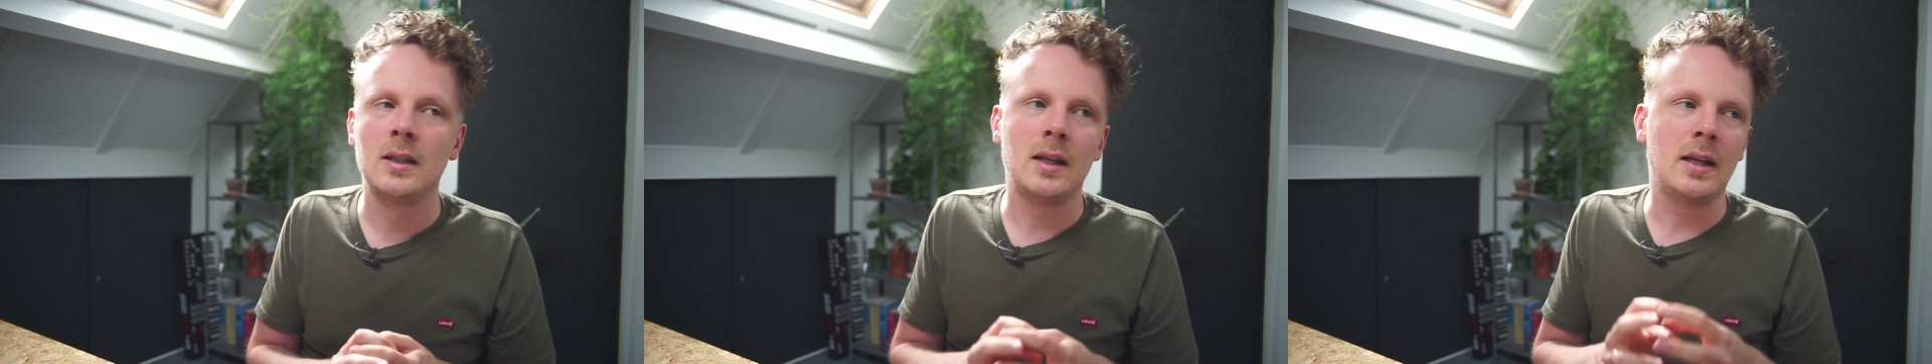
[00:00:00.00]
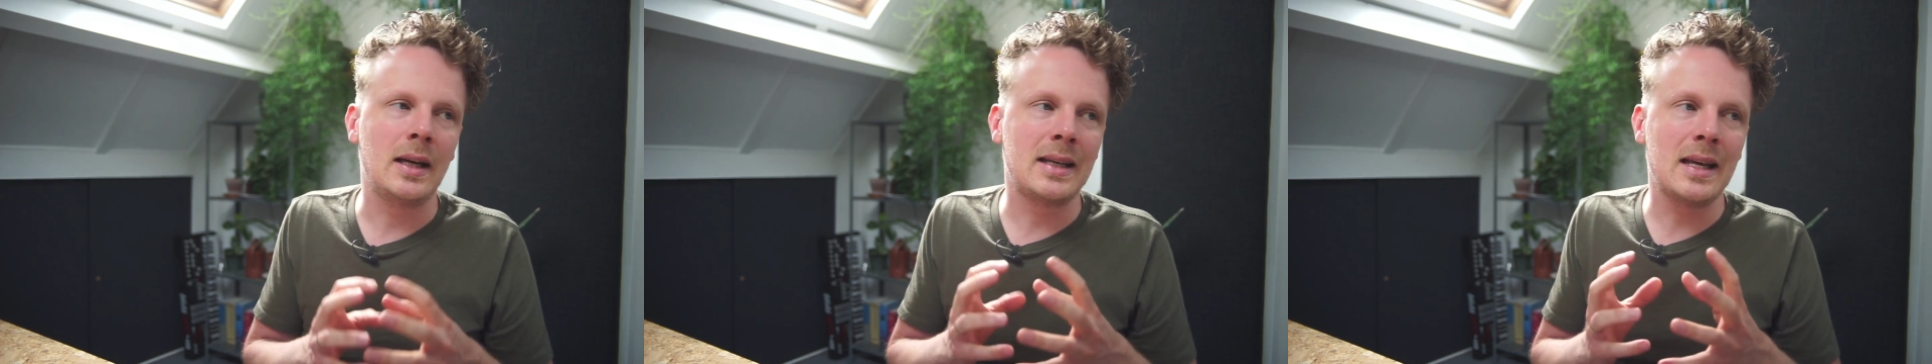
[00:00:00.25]

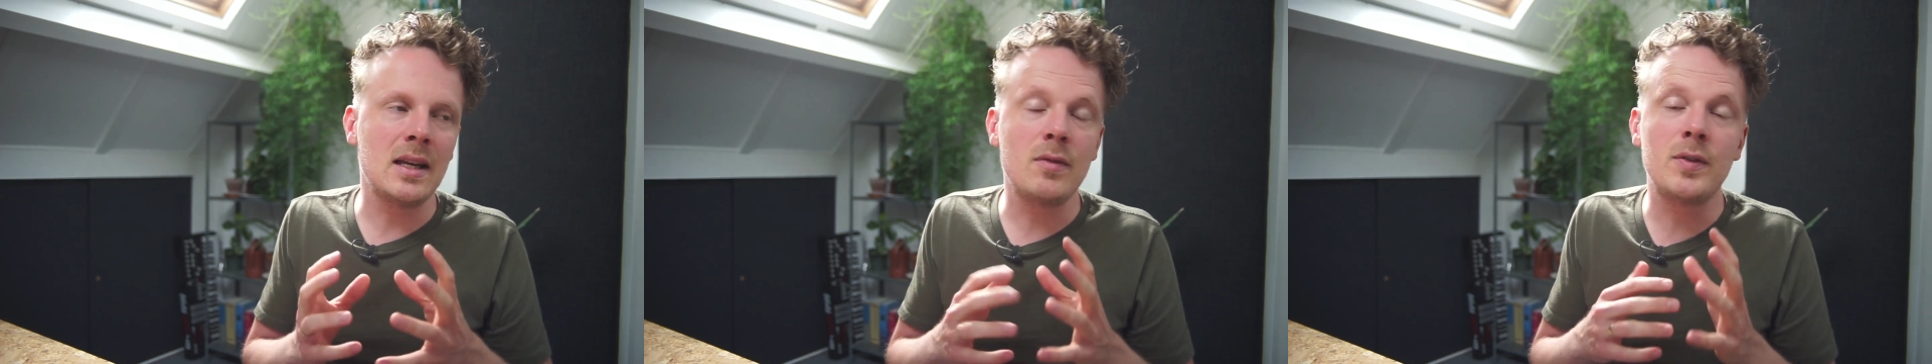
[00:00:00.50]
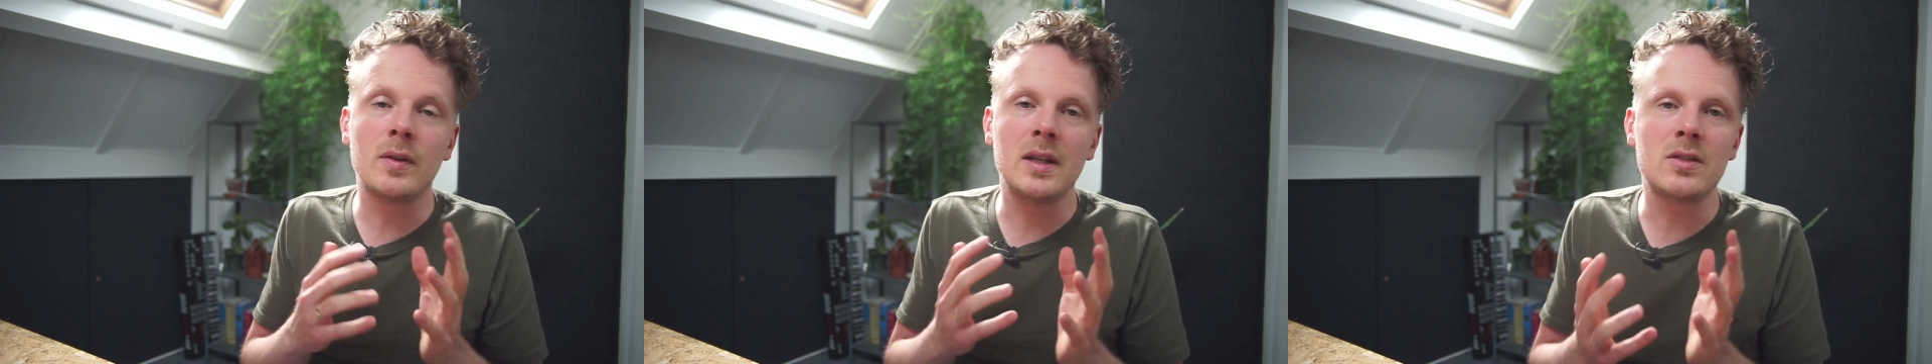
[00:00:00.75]
Again,
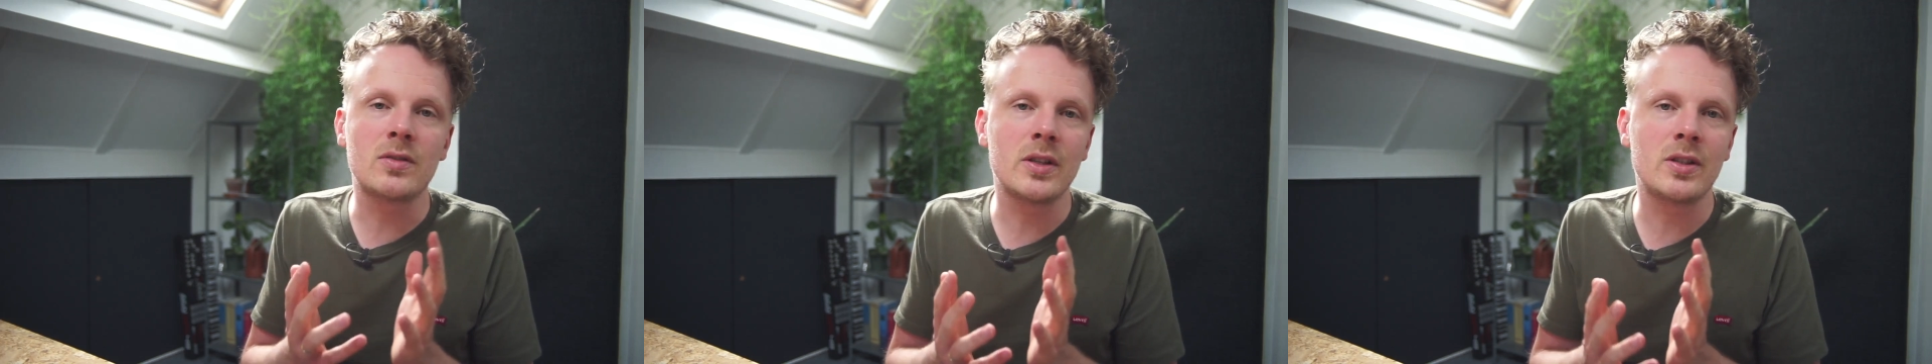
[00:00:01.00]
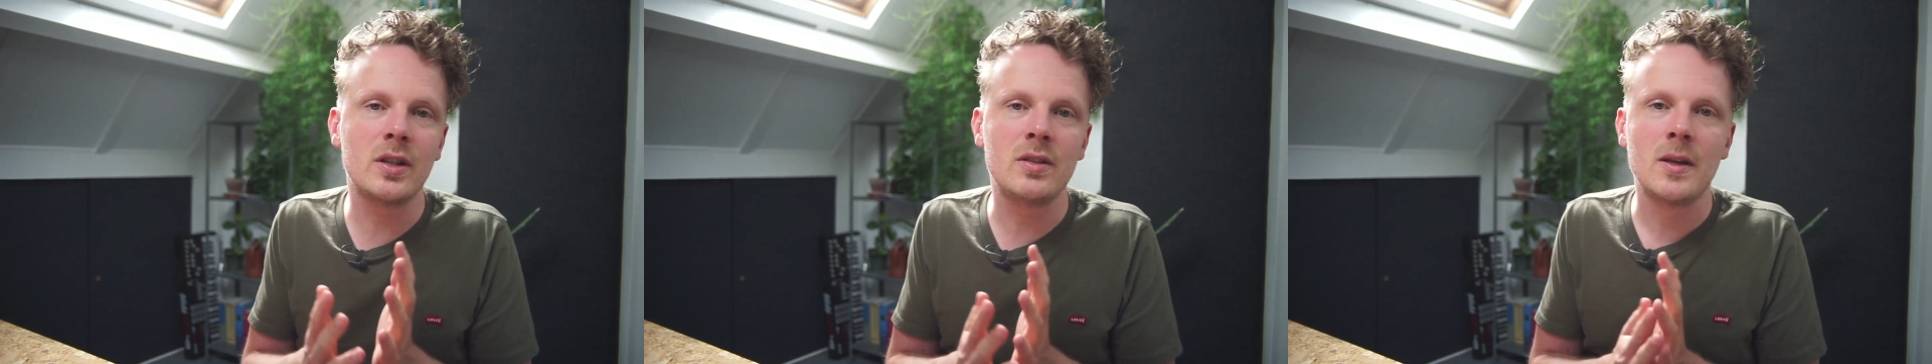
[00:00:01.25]
if you're
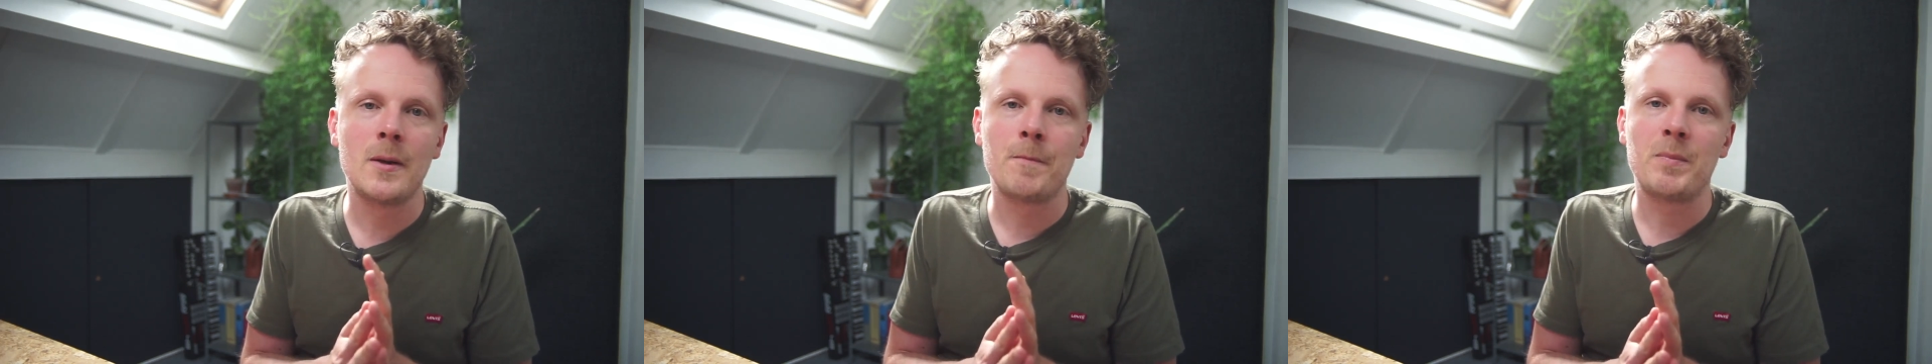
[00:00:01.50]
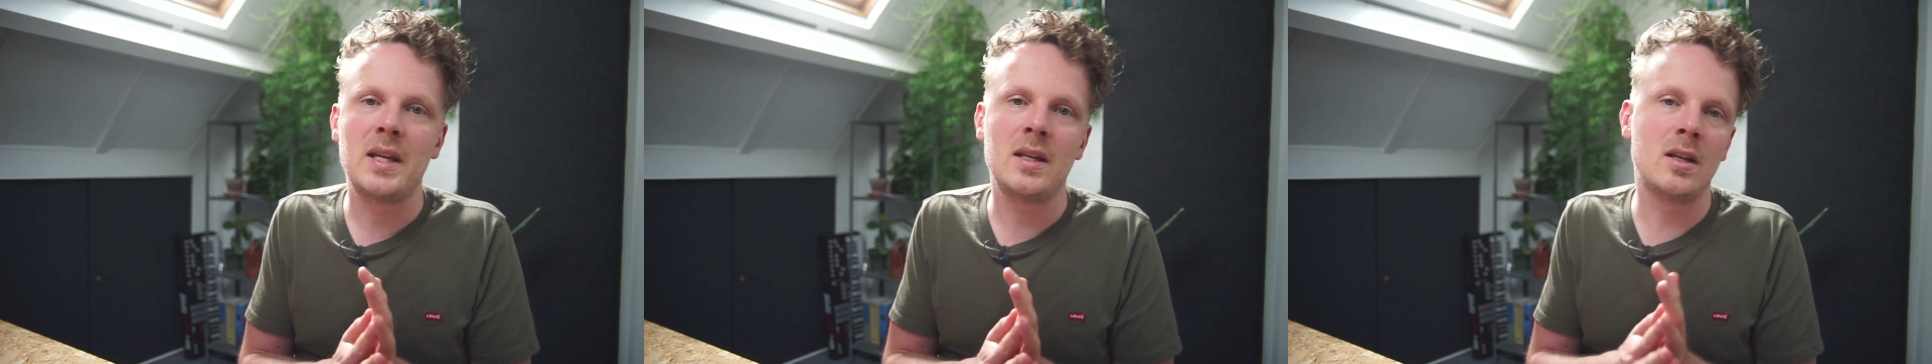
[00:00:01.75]
interested
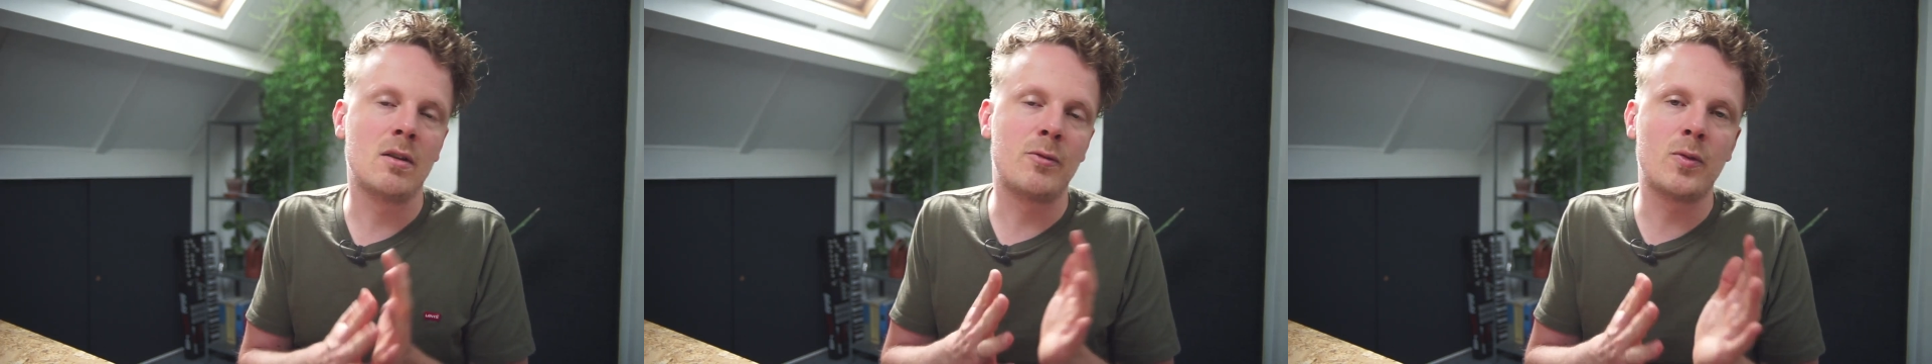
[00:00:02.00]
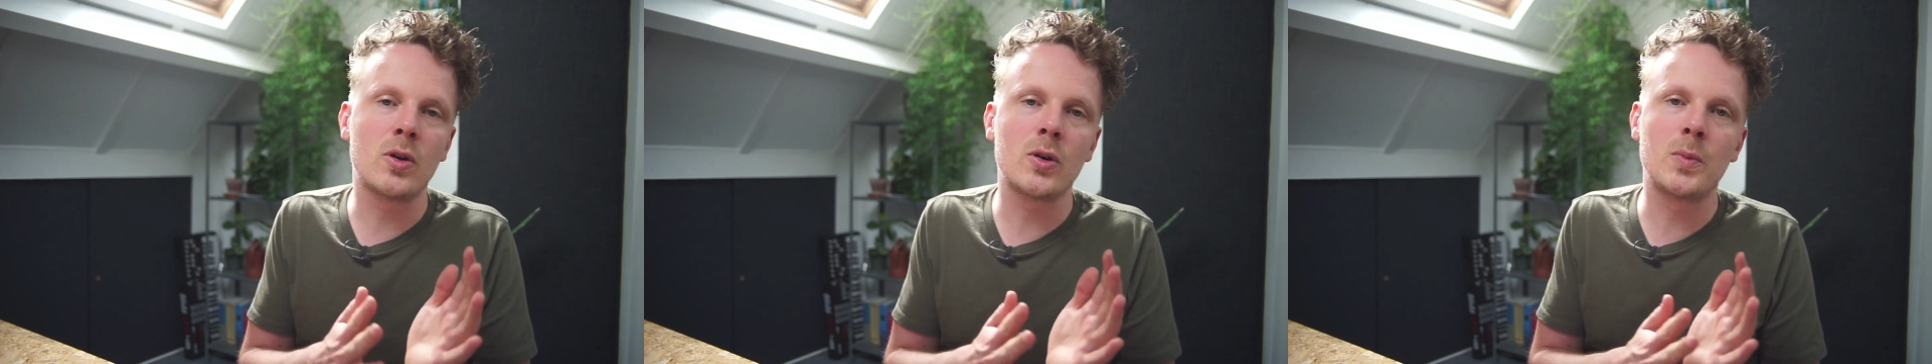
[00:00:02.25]
in an
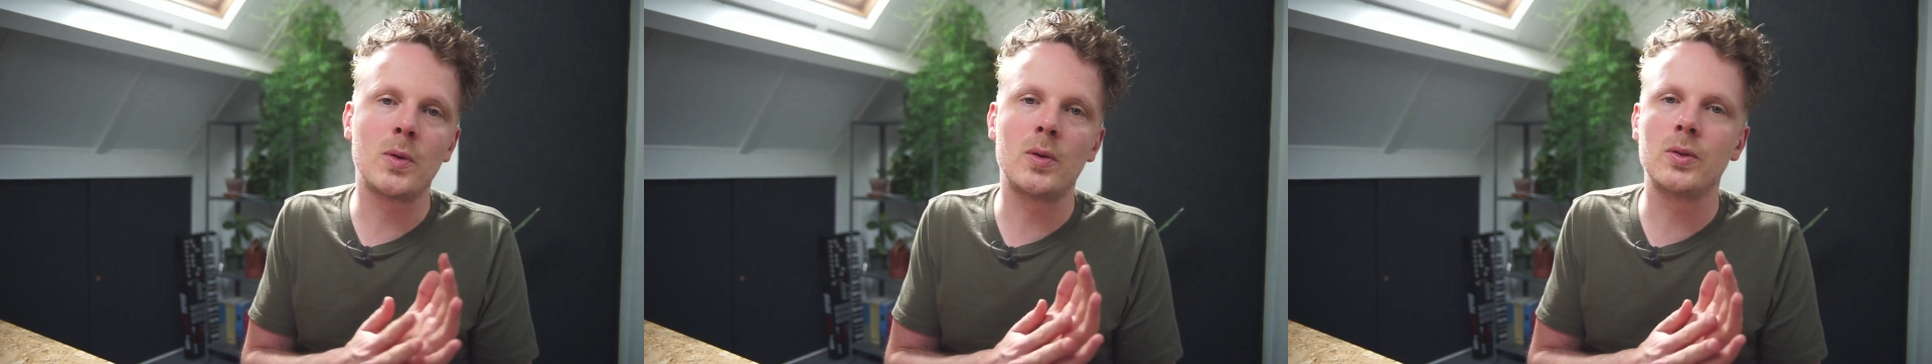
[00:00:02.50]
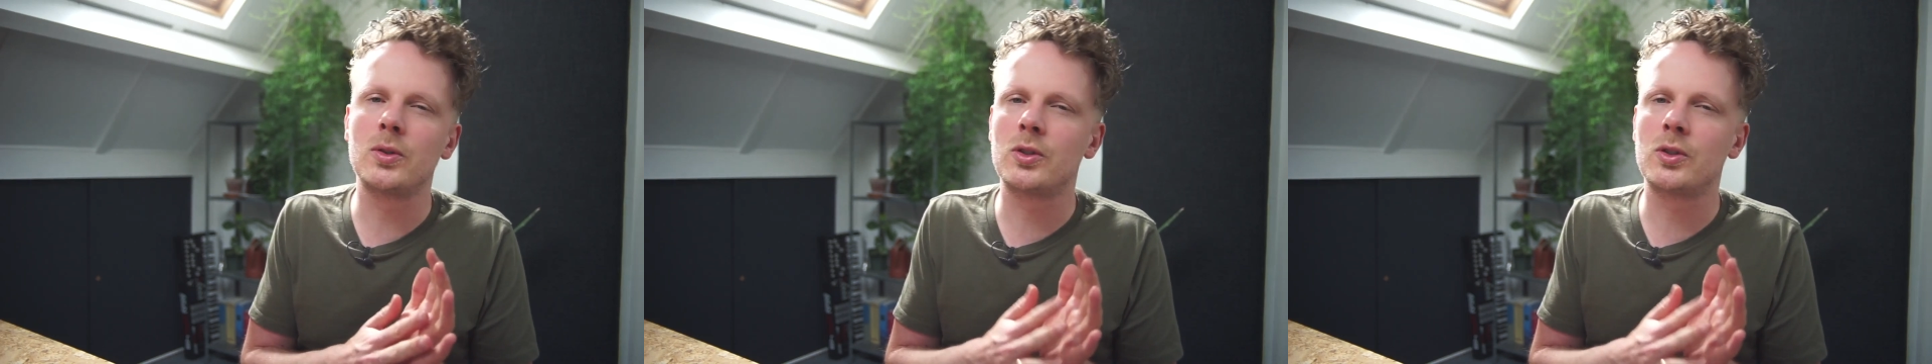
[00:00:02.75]
affordable,